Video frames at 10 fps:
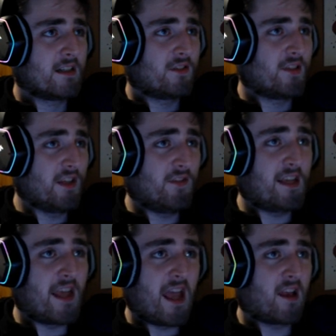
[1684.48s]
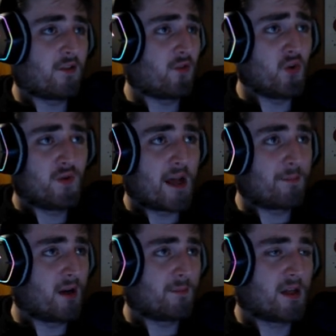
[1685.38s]
See if he can tune that
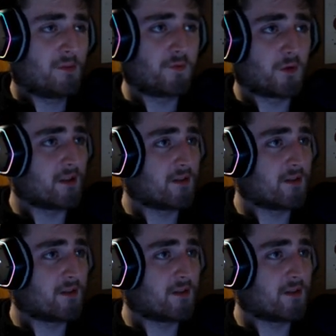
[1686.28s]
puppy up for you.